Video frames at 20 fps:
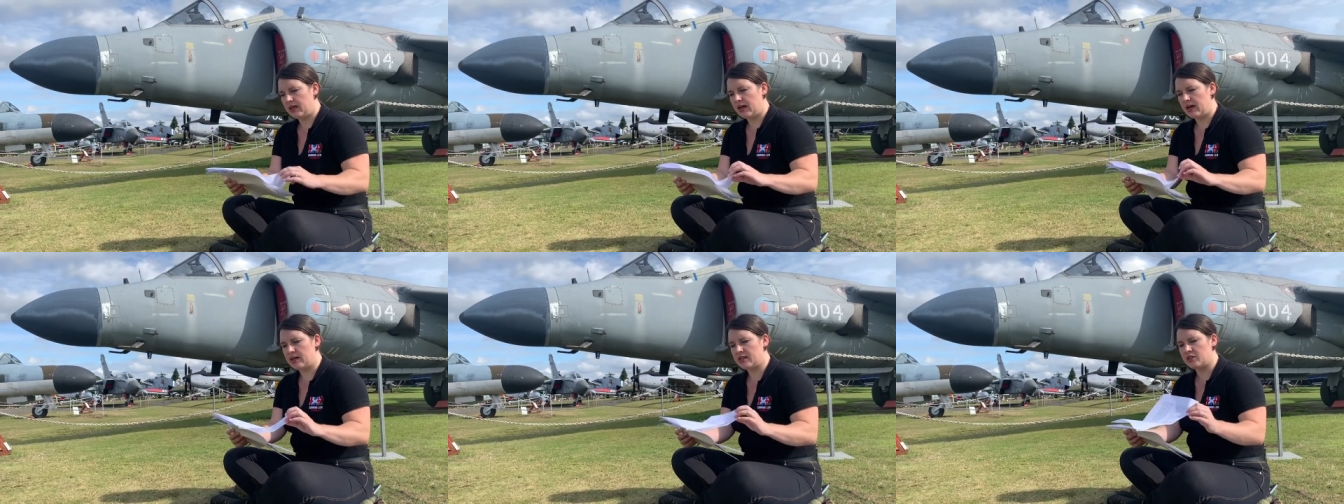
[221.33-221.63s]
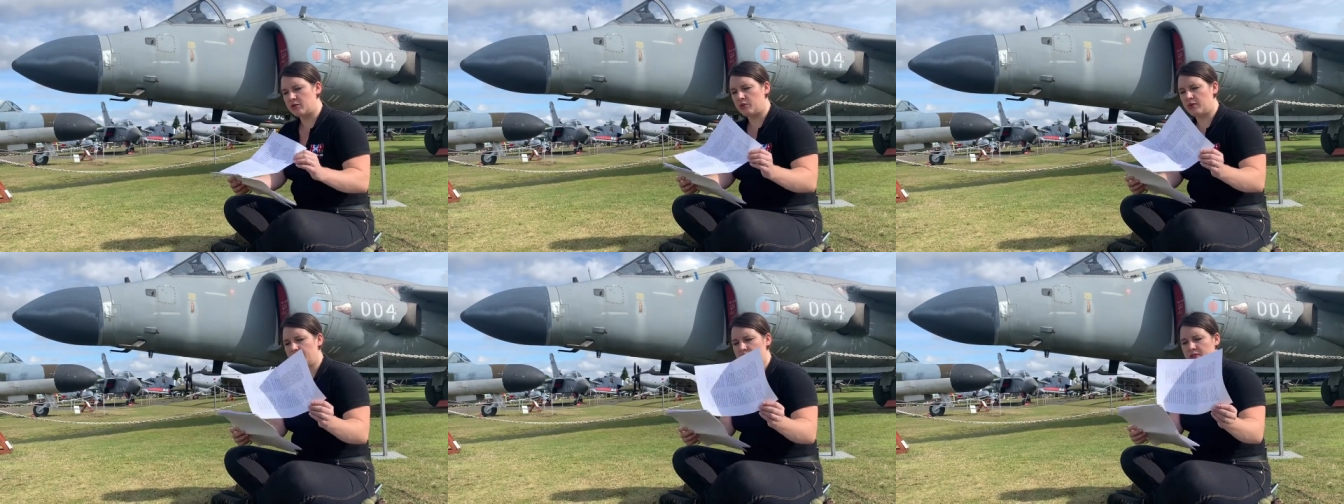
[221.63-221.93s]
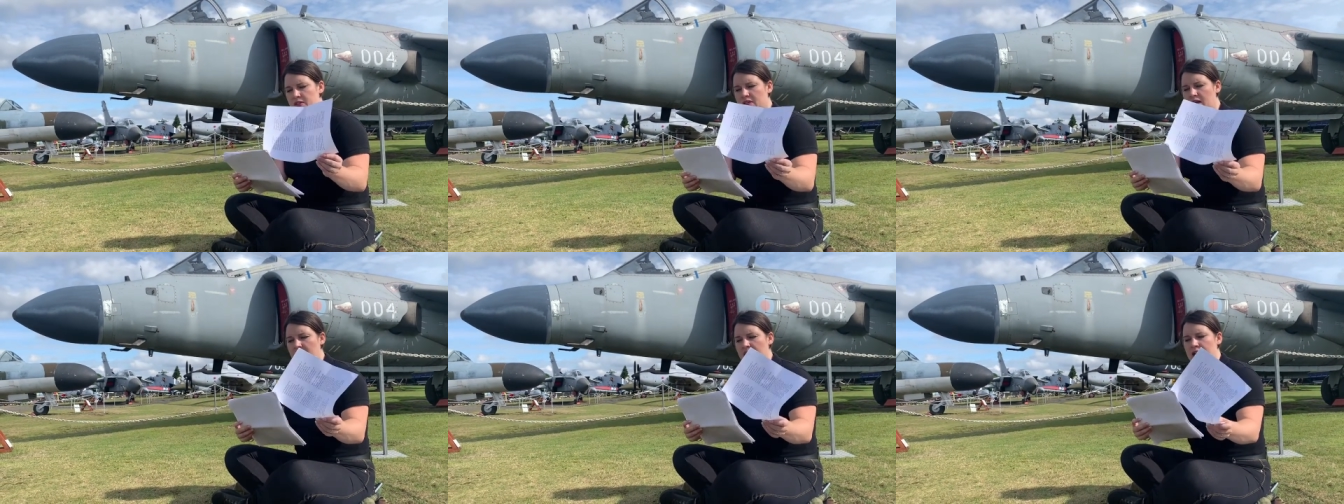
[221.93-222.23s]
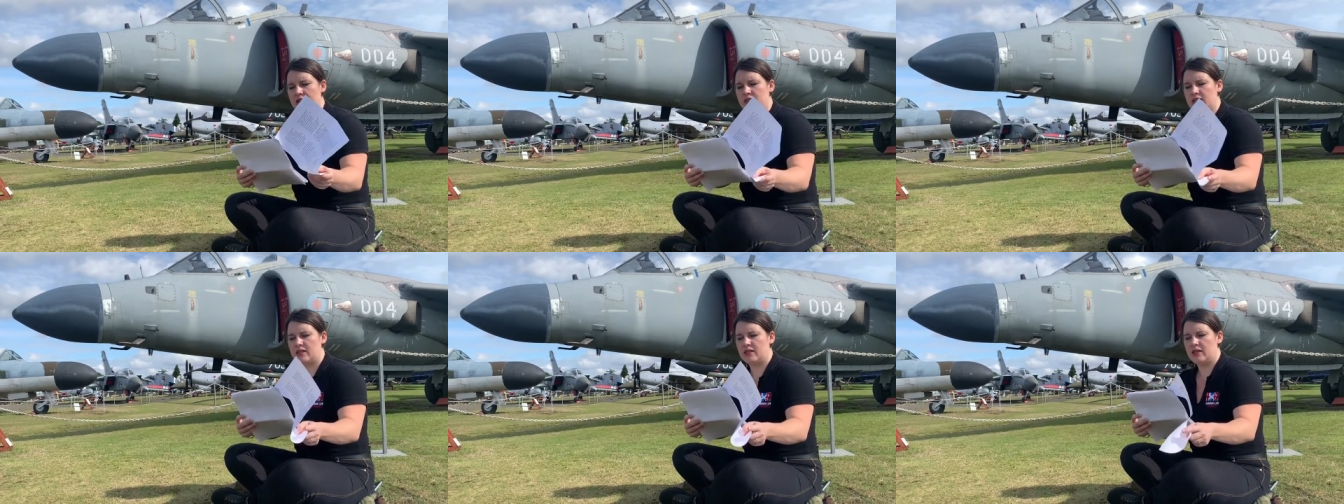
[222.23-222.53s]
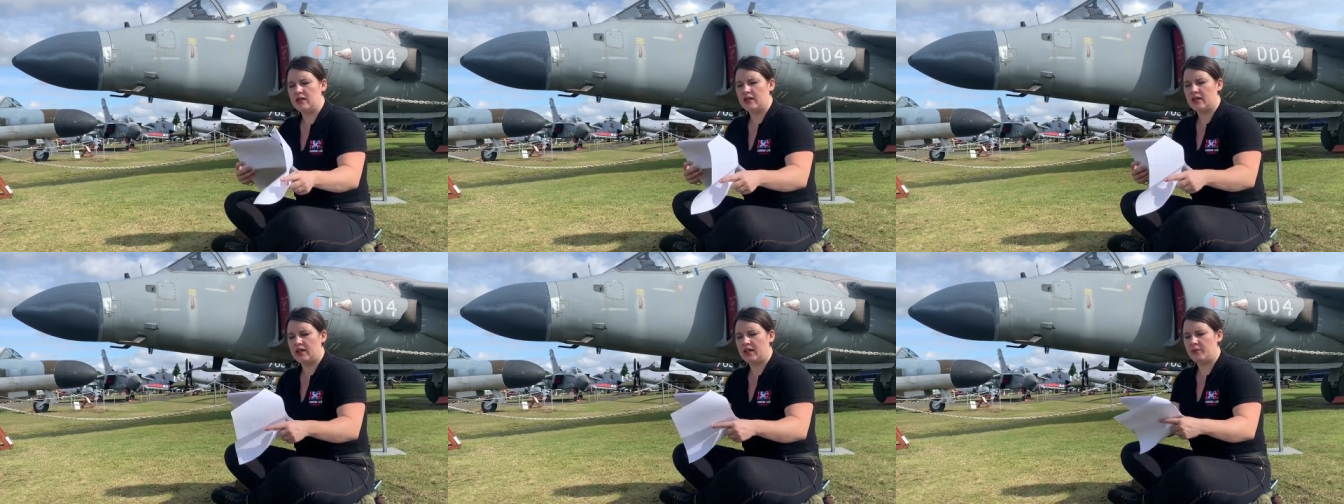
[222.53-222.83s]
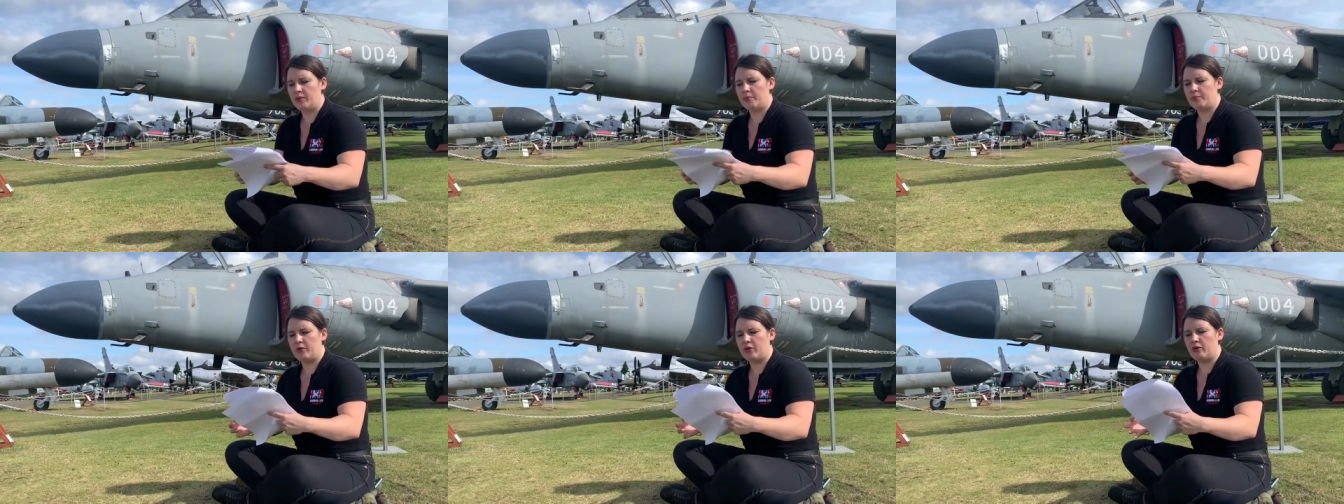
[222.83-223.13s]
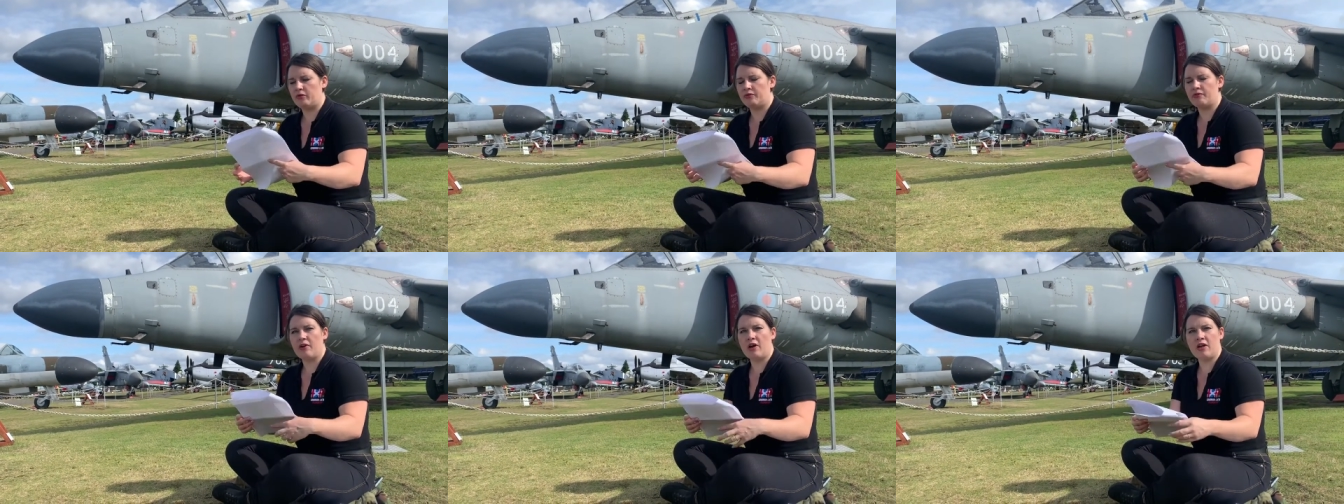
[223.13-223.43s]
Asquith said he would
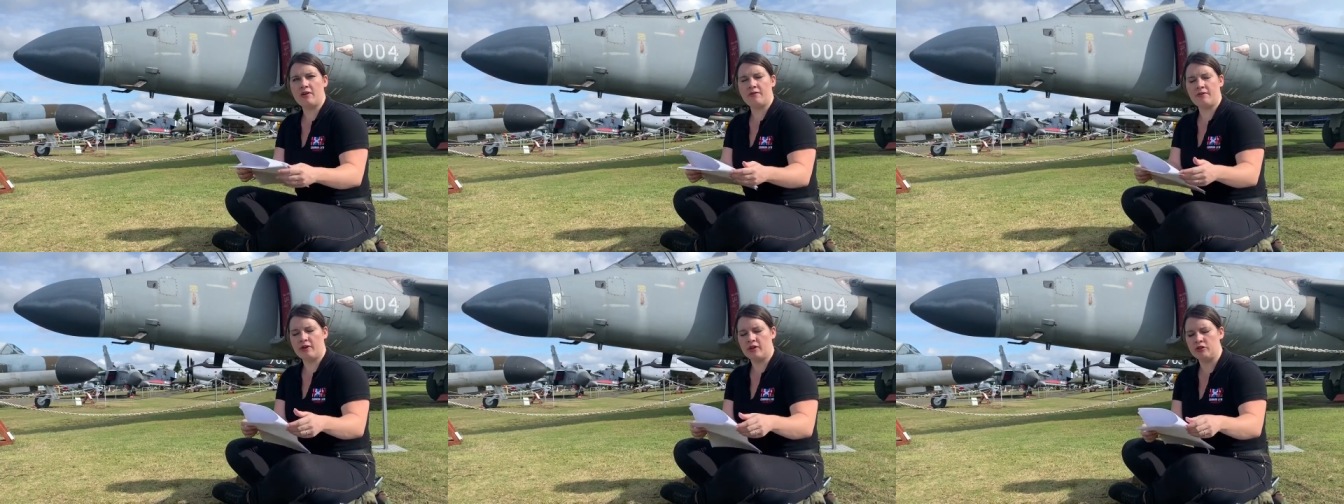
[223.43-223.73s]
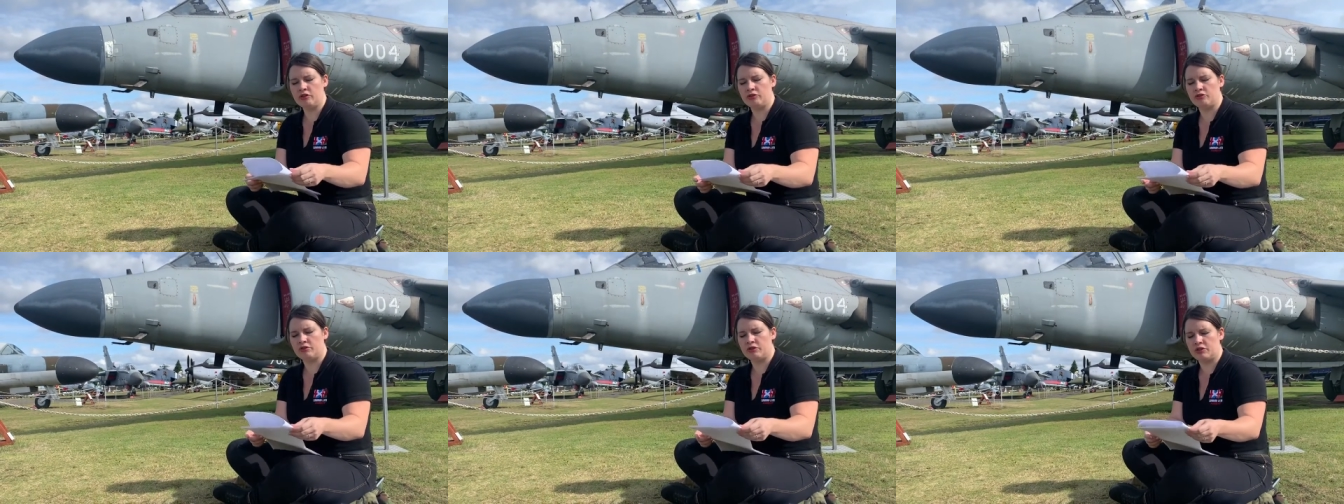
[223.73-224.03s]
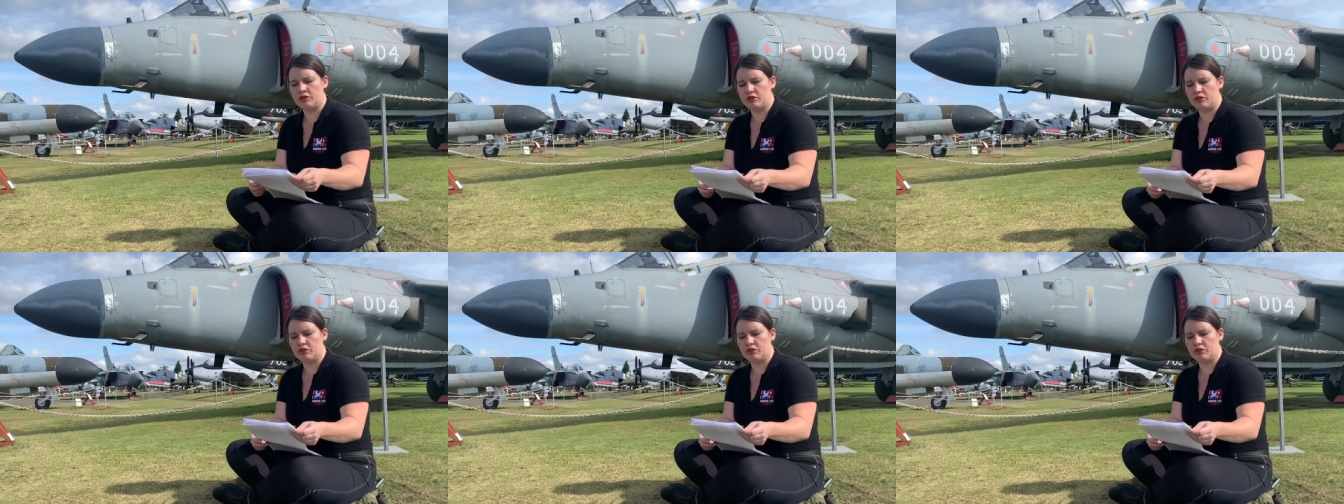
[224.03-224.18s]
put 500